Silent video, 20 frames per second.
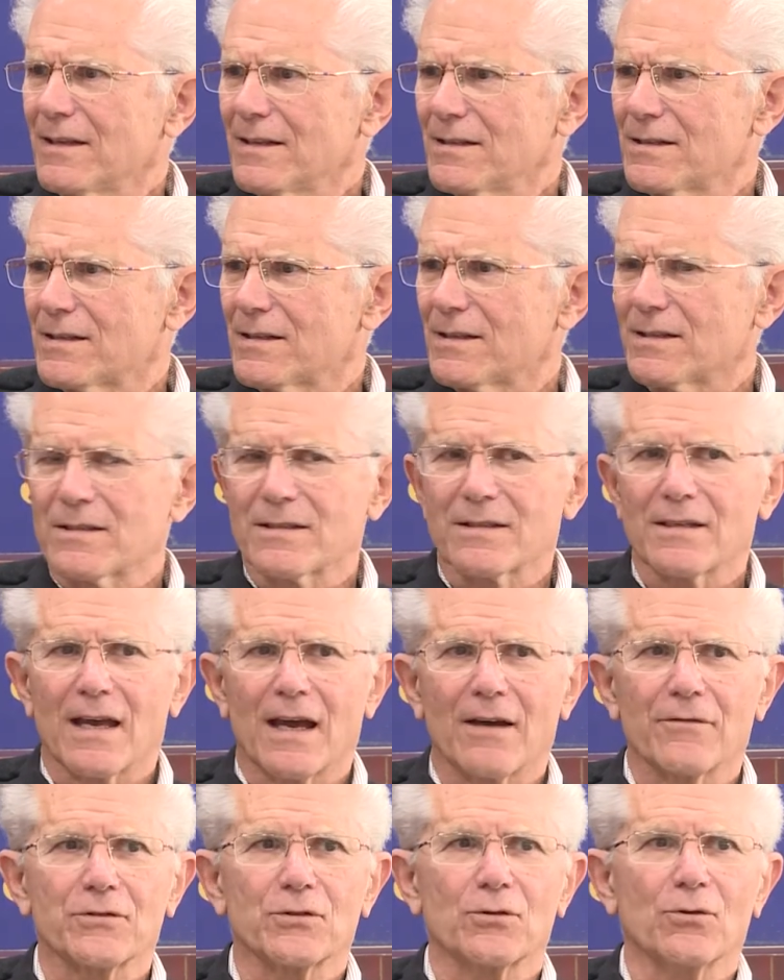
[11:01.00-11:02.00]
is this
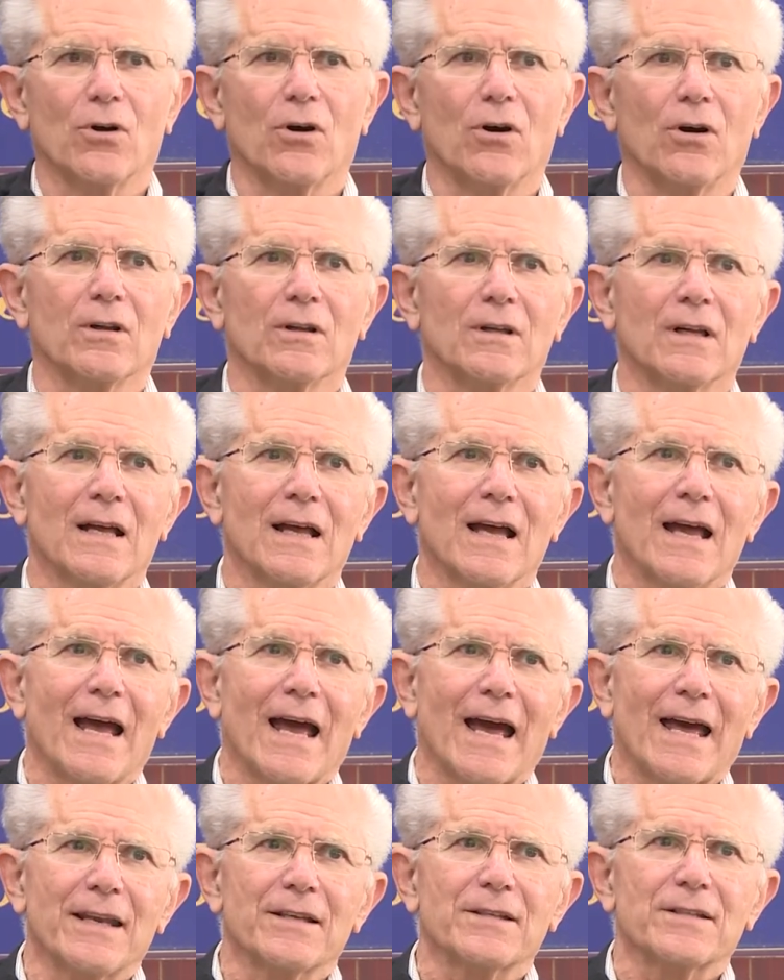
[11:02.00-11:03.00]
after all?
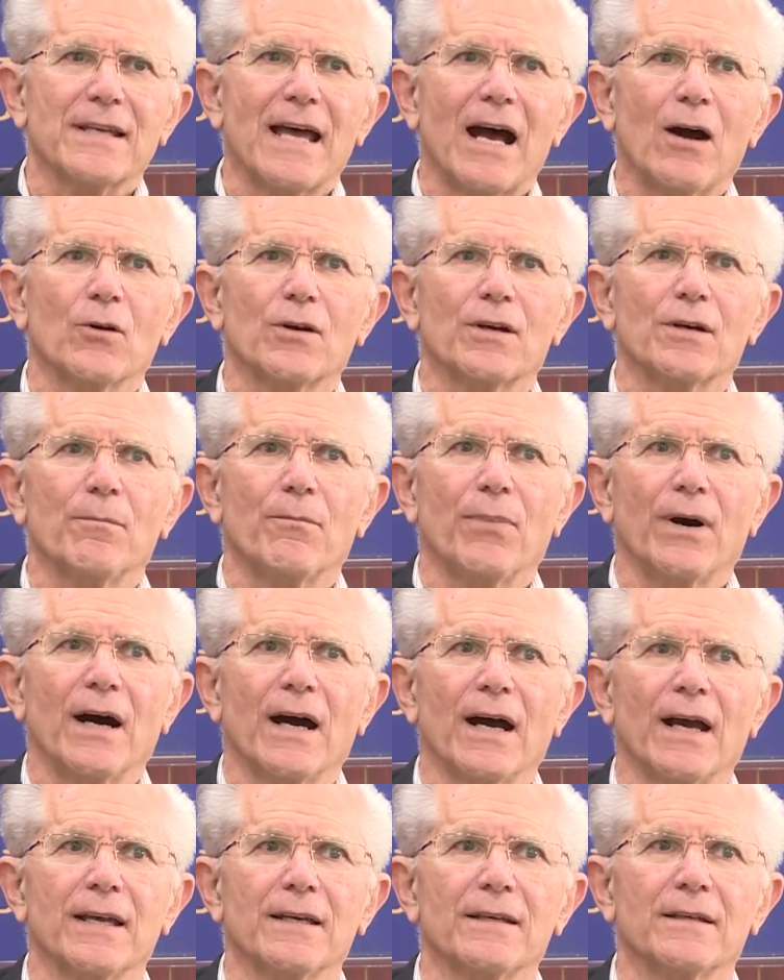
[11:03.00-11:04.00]
And it's now
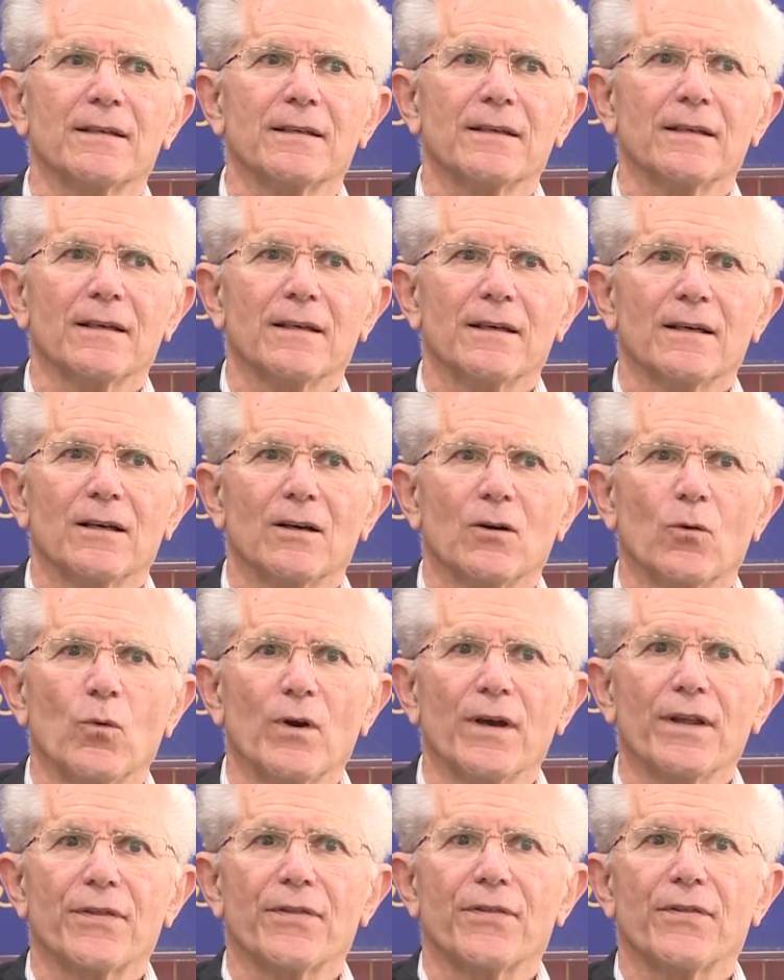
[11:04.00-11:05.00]
combined
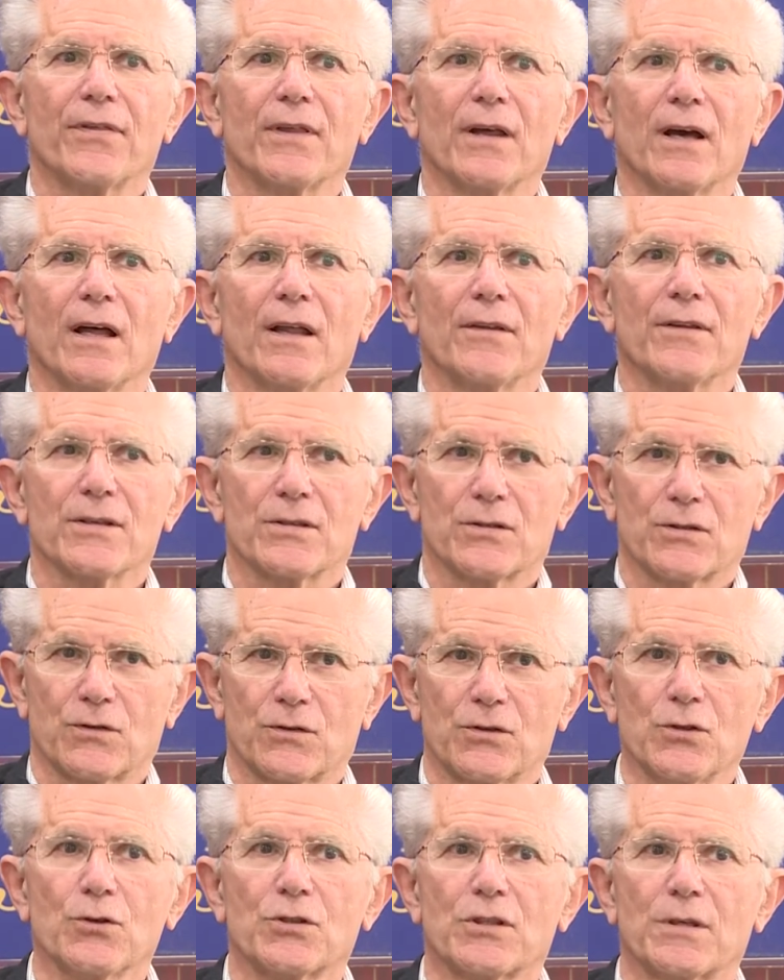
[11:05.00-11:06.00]
with,
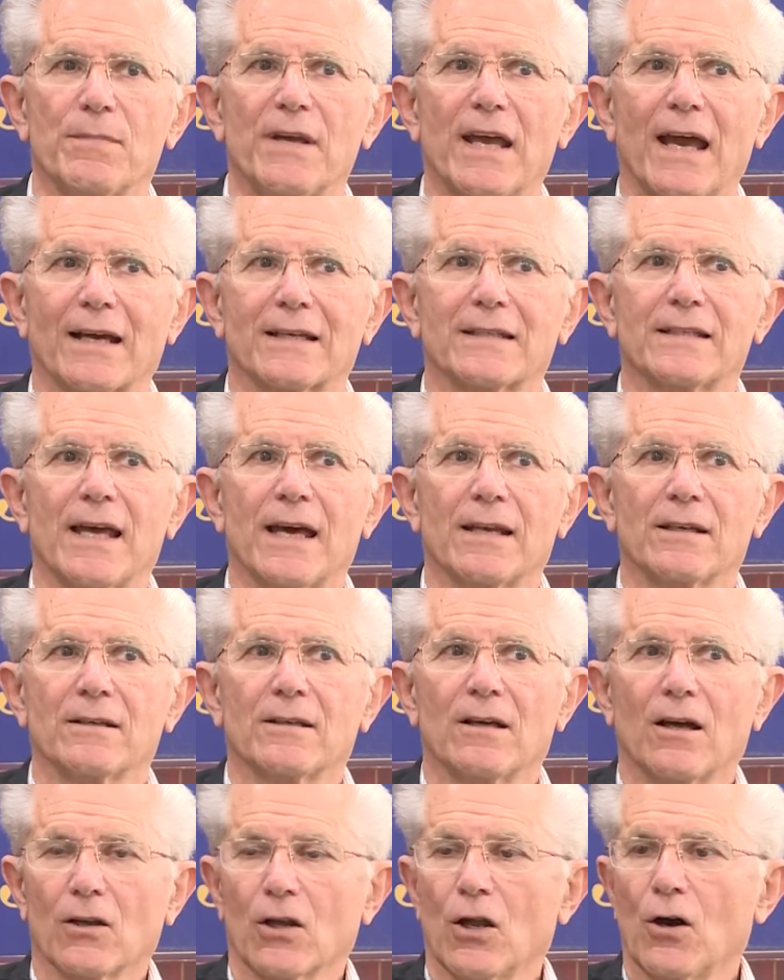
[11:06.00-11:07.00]
this used to be Ec
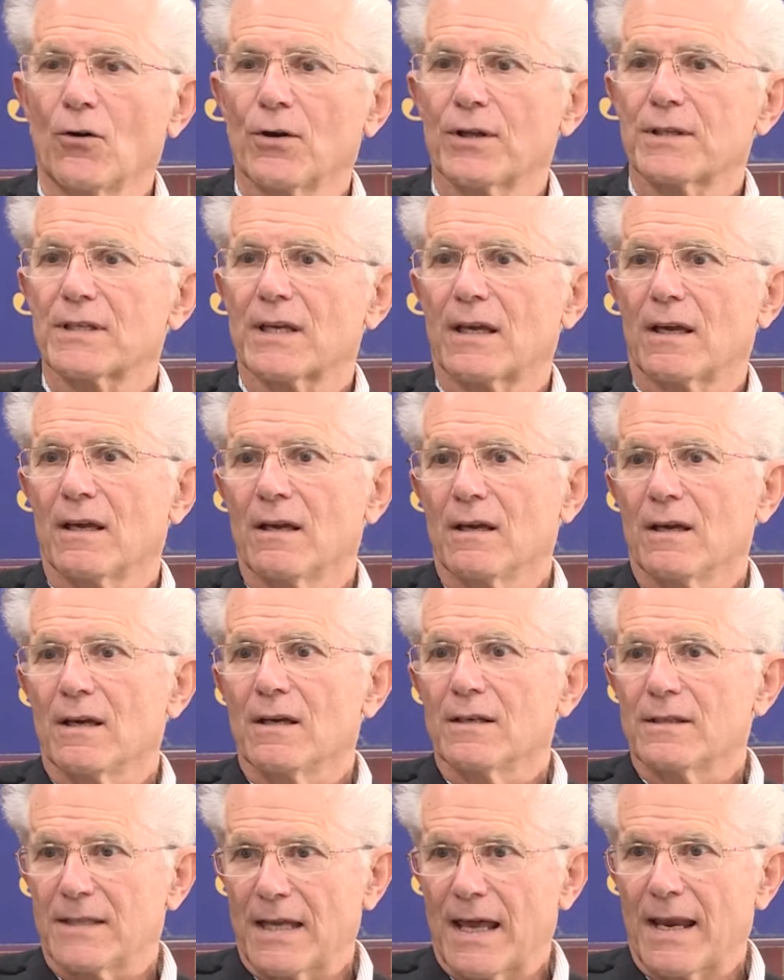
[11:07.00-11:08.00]
10 alone, it's
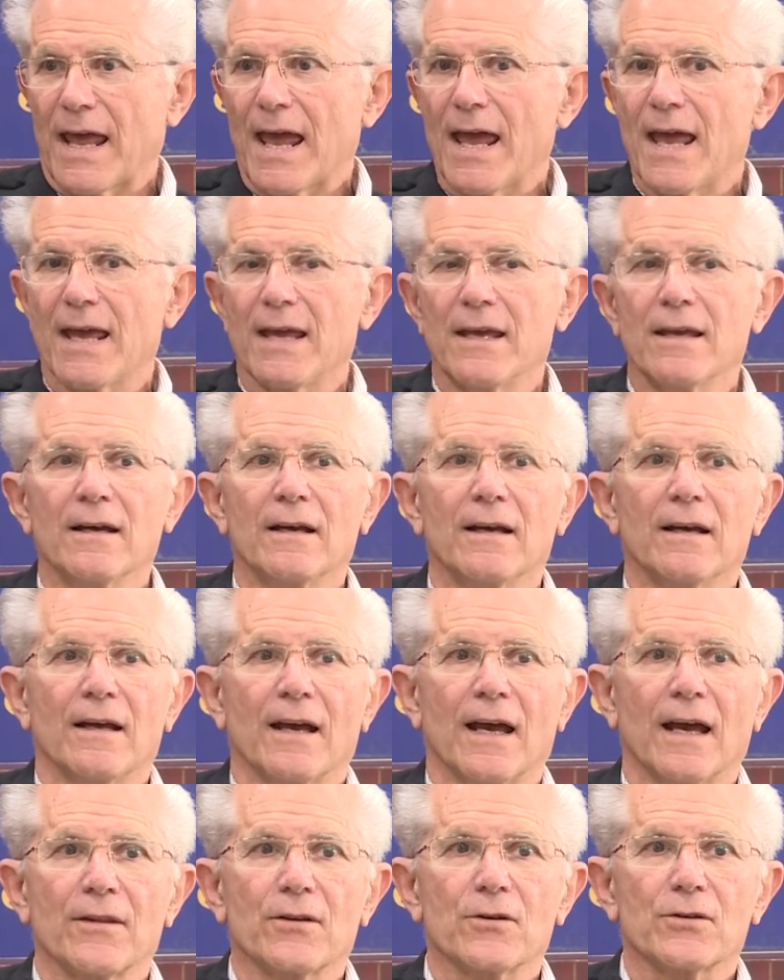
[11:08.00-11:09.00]
10A,
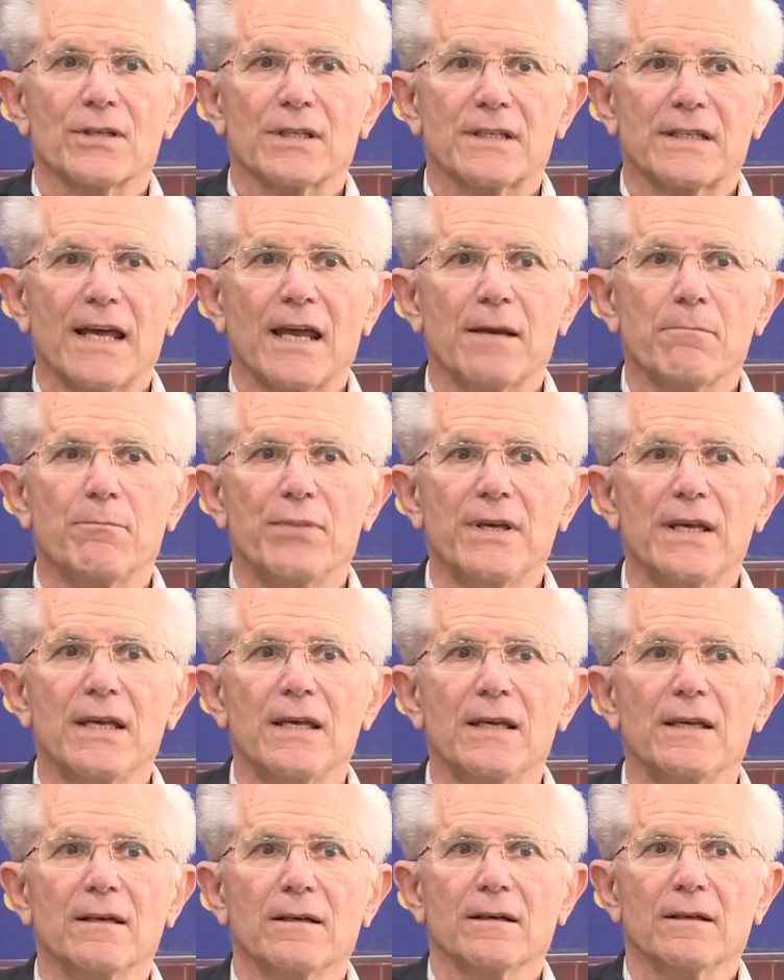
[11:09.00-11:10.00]
and there's a
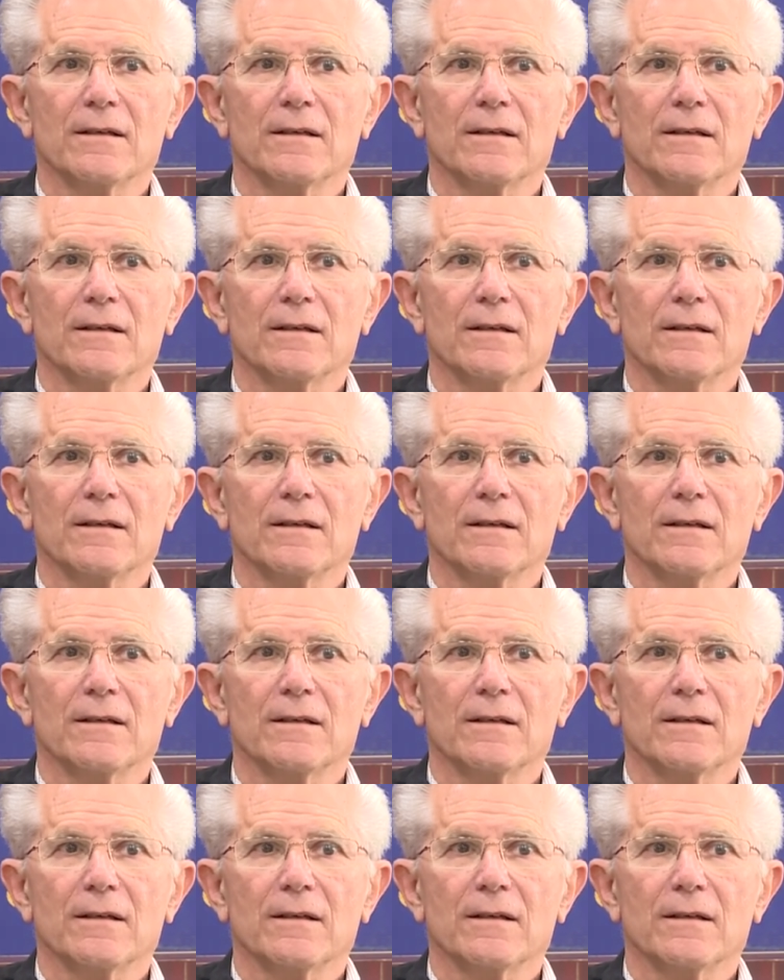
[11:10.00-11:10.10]
10B,